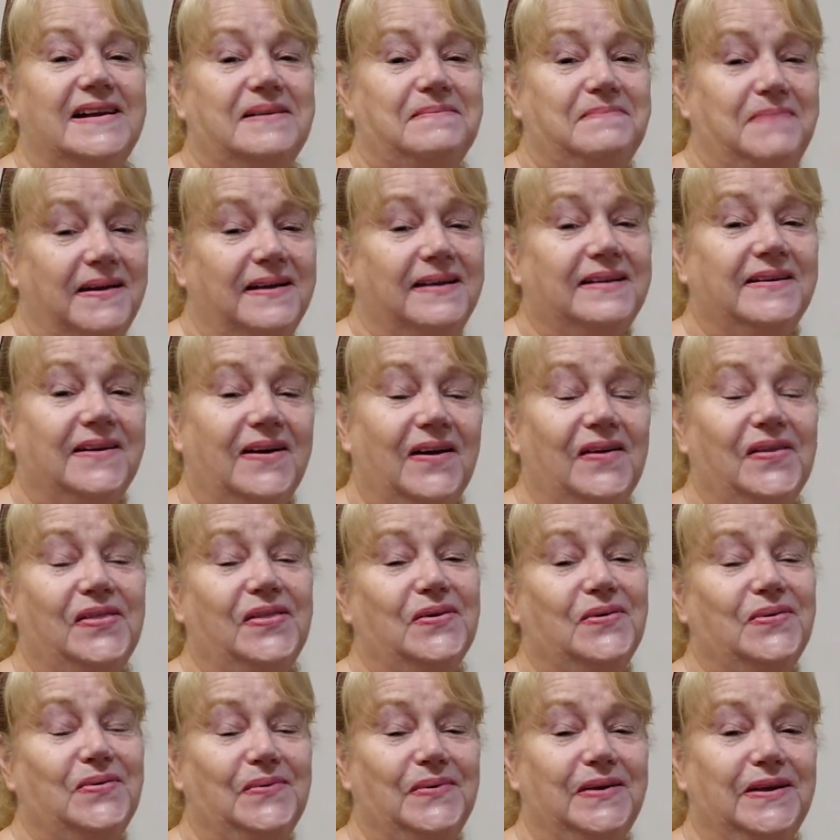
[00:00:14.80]
But I
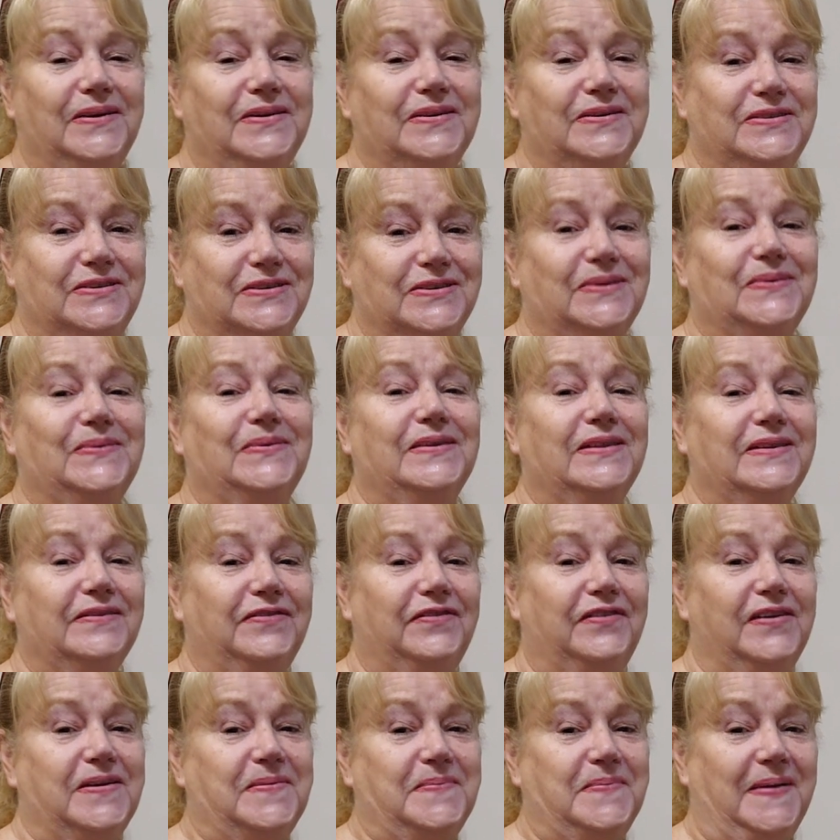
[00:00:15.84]
thought we could do with a
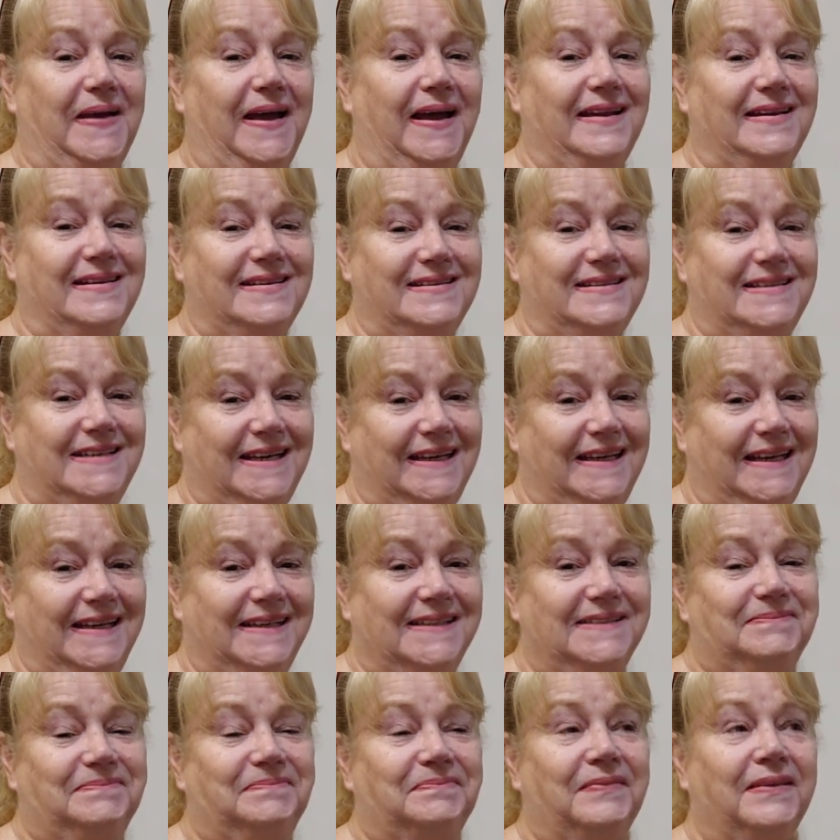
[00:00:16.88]
free pattern
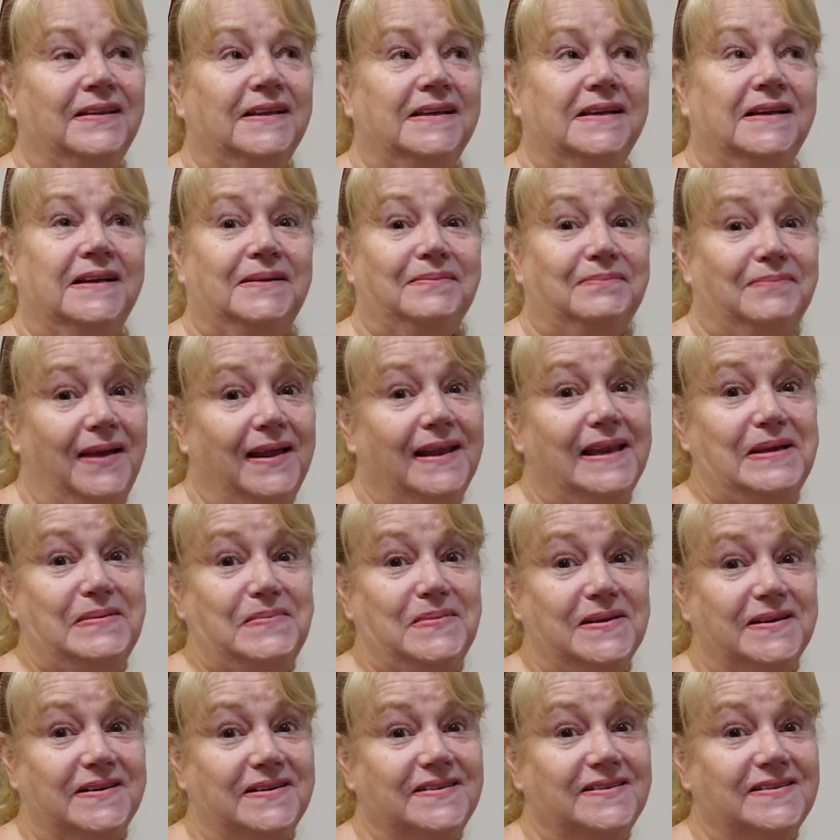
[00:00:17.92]
day, mainly
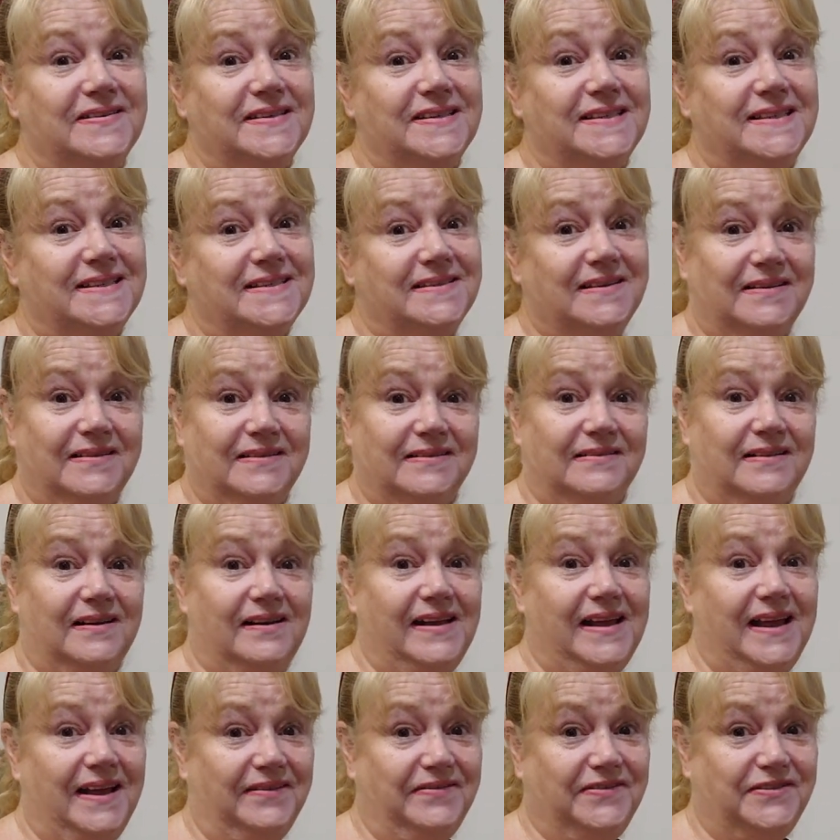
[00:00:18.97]
because I
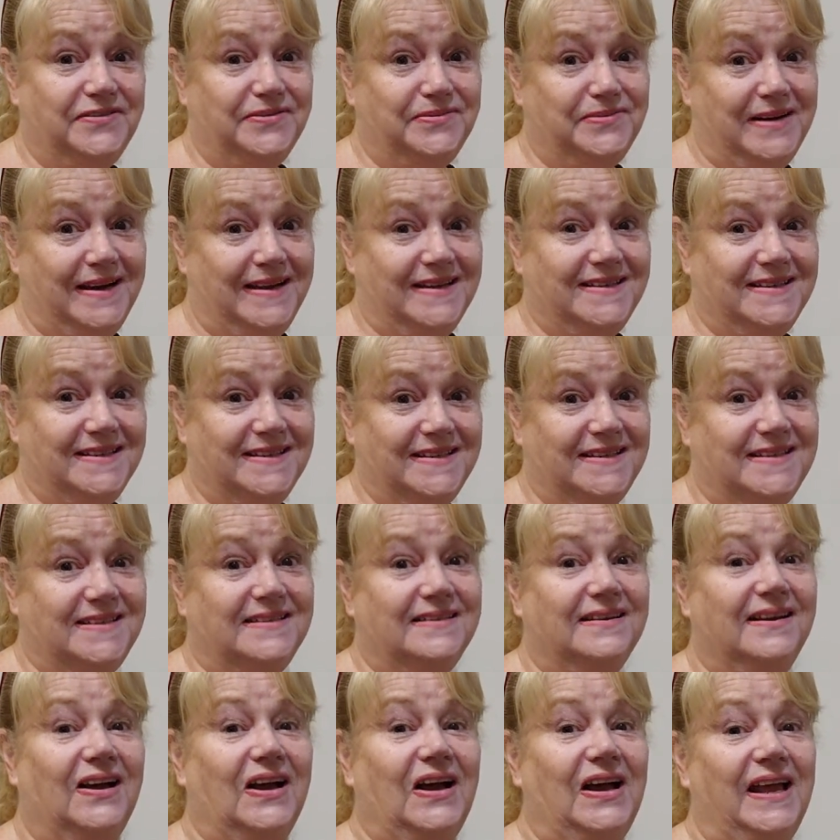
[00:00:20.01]
have to rest.
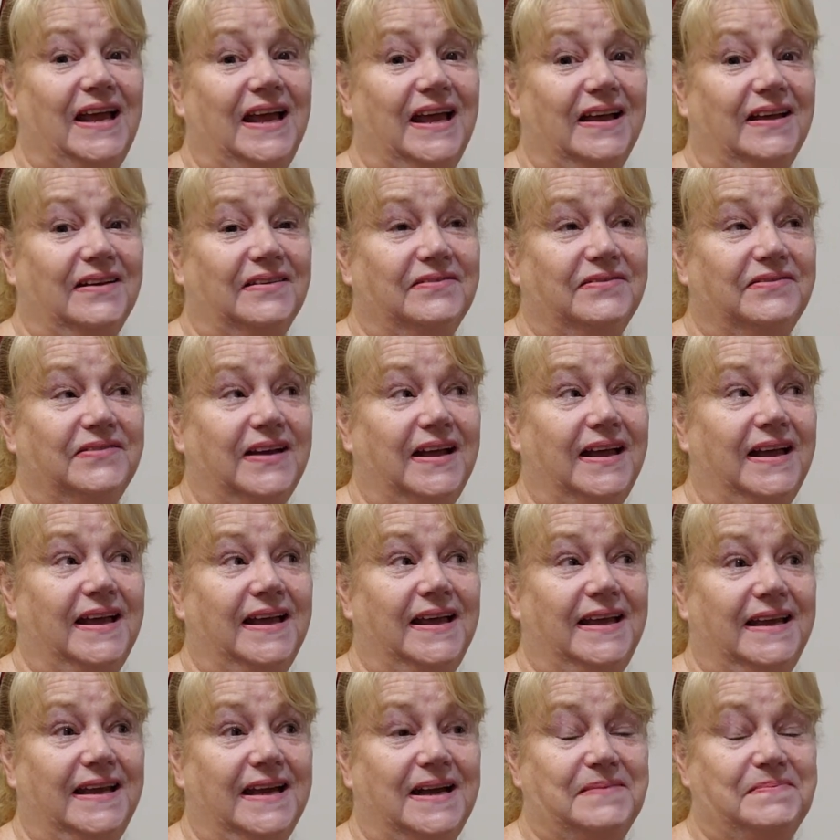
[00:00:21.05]
I'm
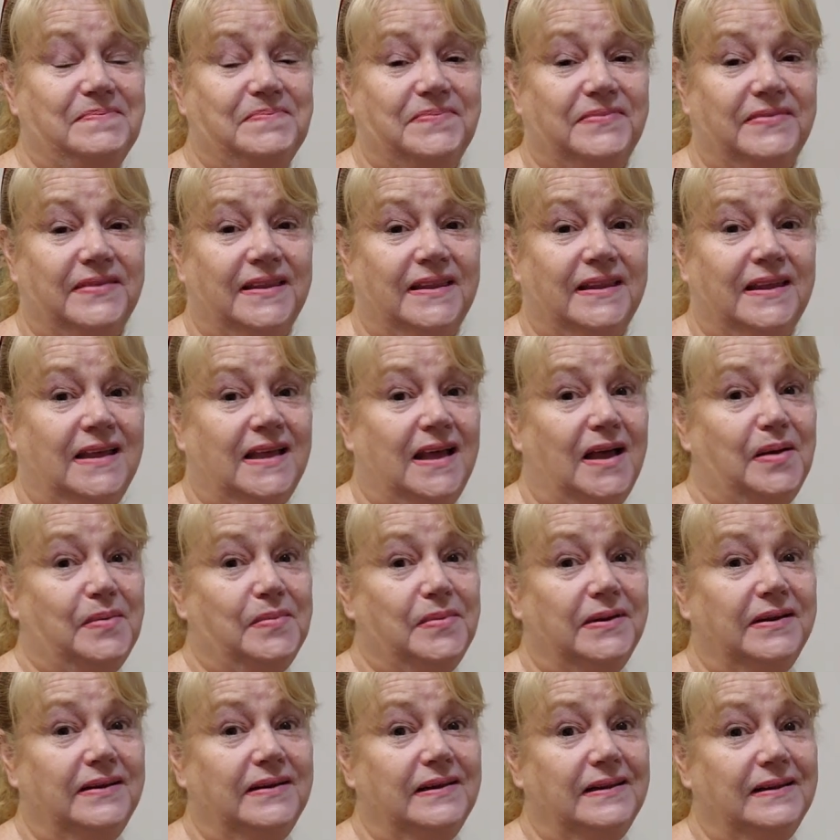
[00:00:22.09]

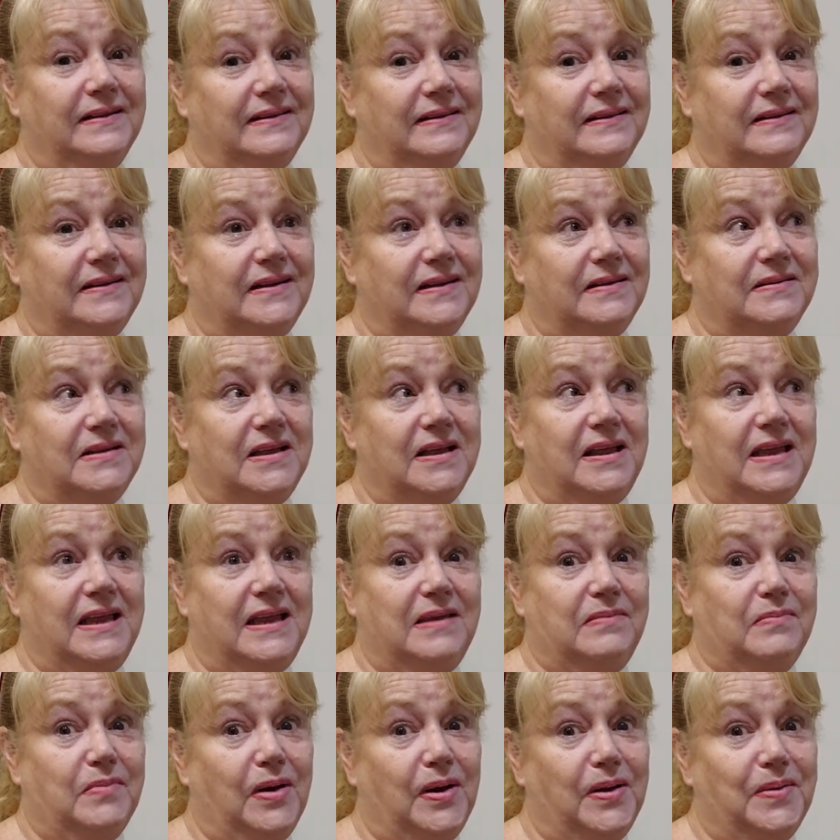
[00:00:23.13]
a little
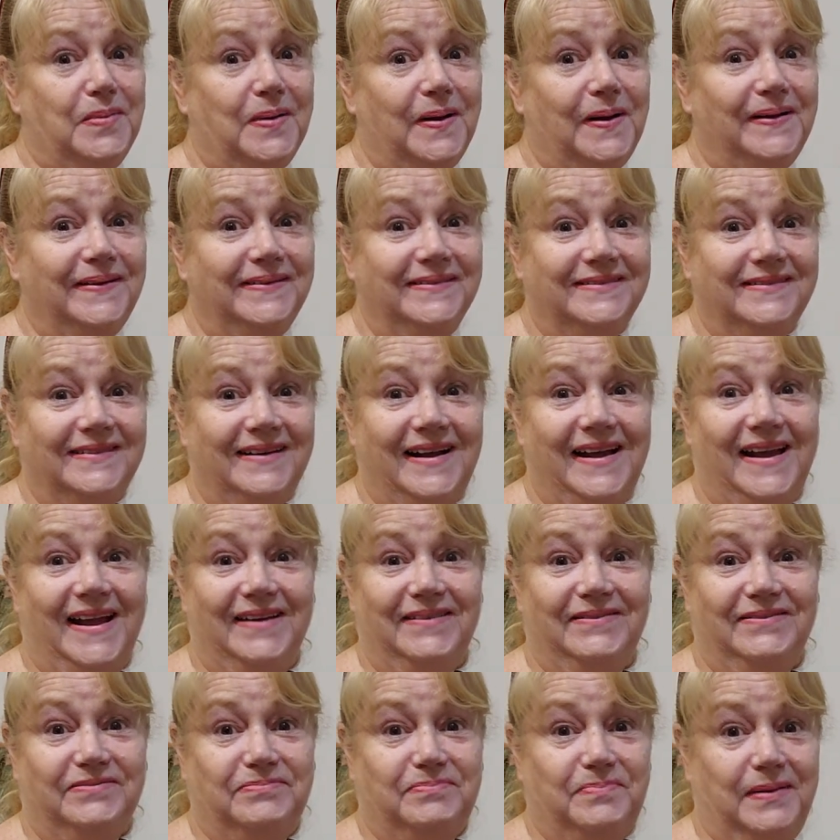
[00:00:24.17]
immobile. I
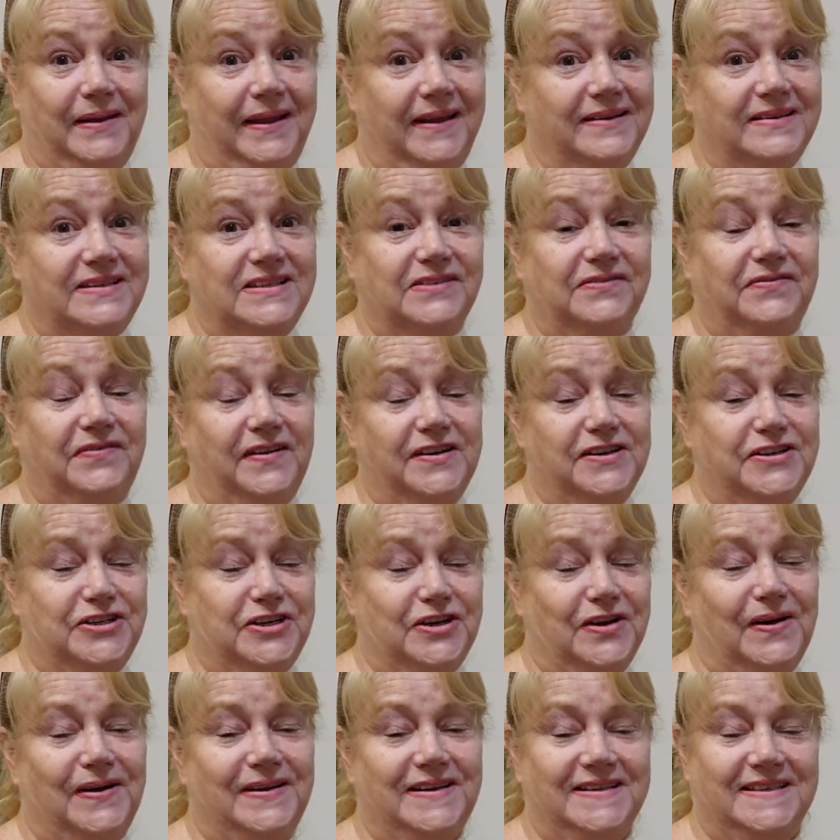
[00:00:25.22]
have plantar
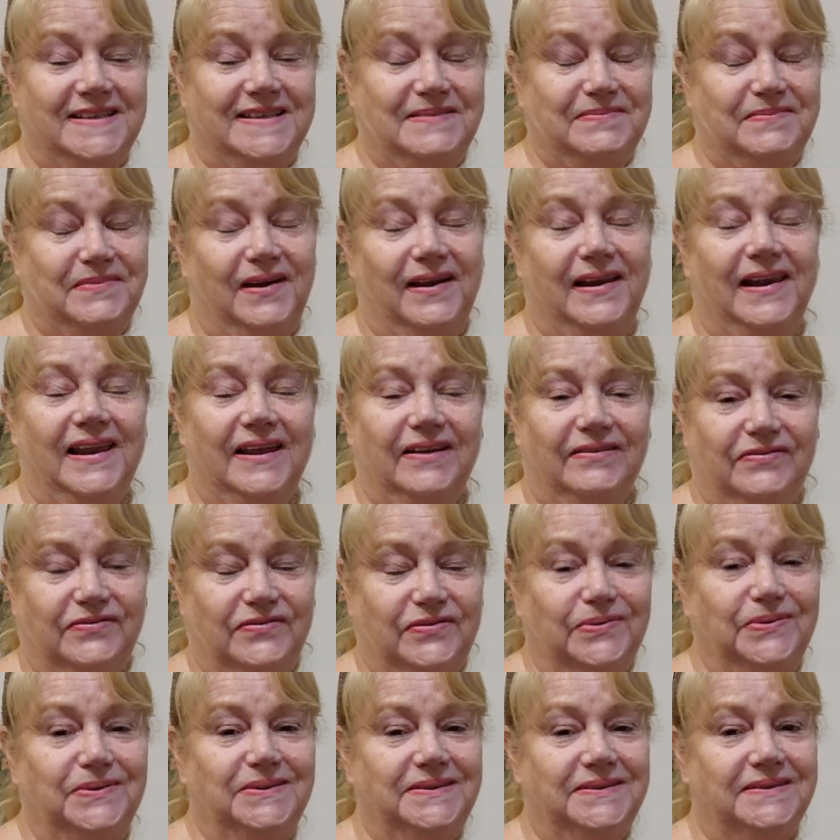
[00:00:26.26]
fasciitis in my left
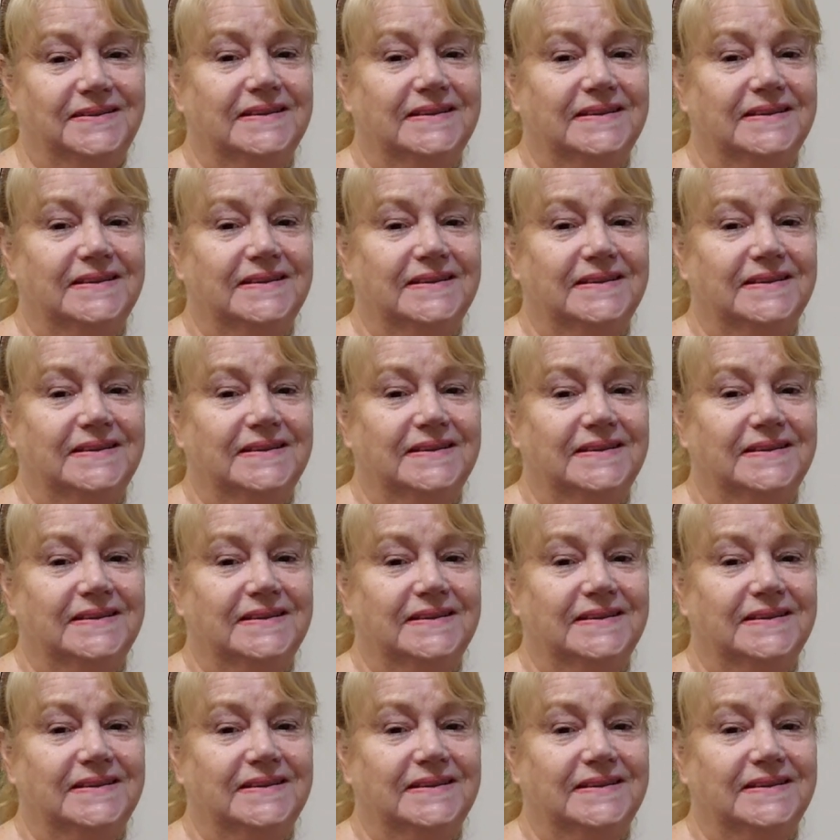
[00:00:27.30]
foot.